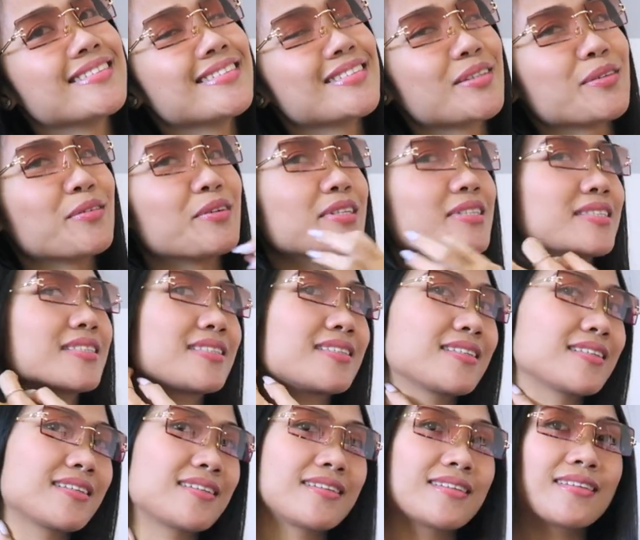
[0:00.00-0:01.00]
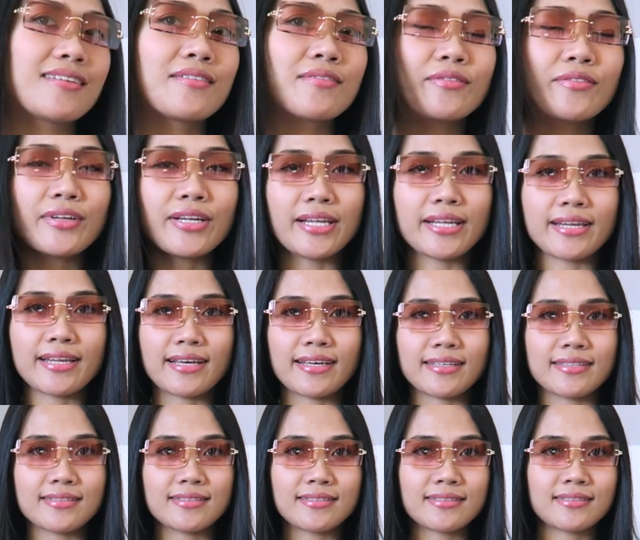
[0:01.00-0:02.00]
So it's really
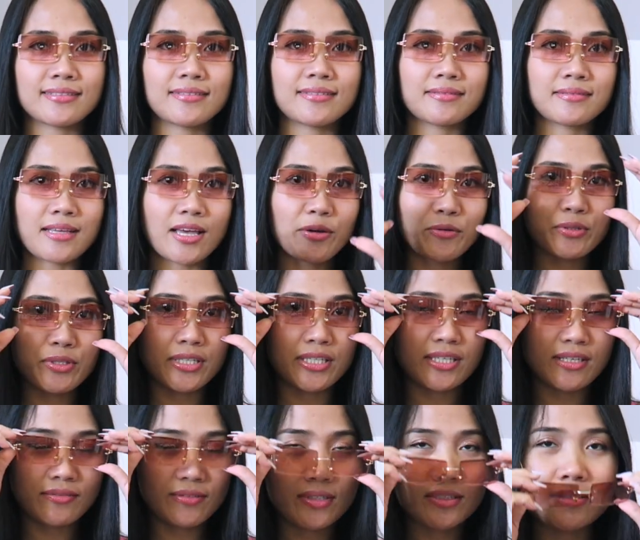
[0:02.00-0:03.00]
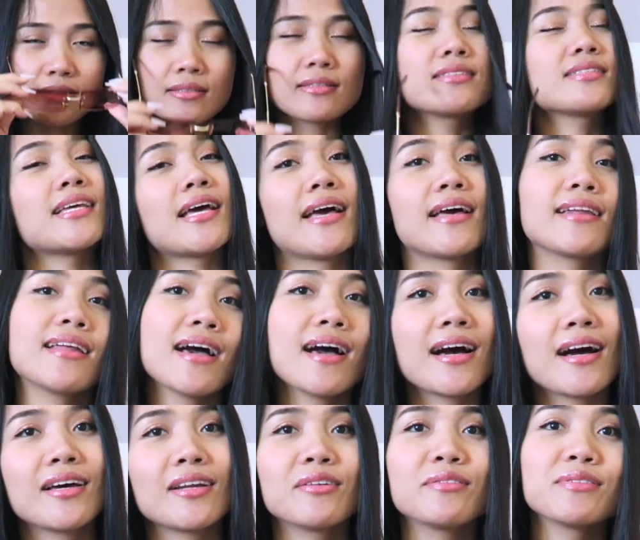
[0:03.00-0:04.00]
nice. I would give it 10
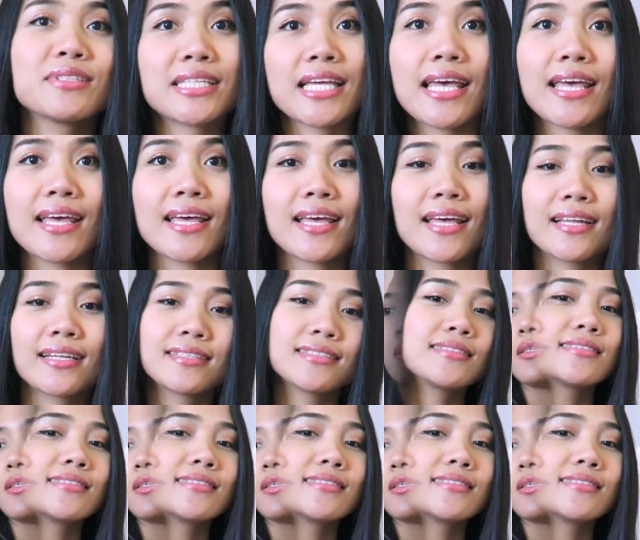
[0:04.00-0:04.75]
out of 10.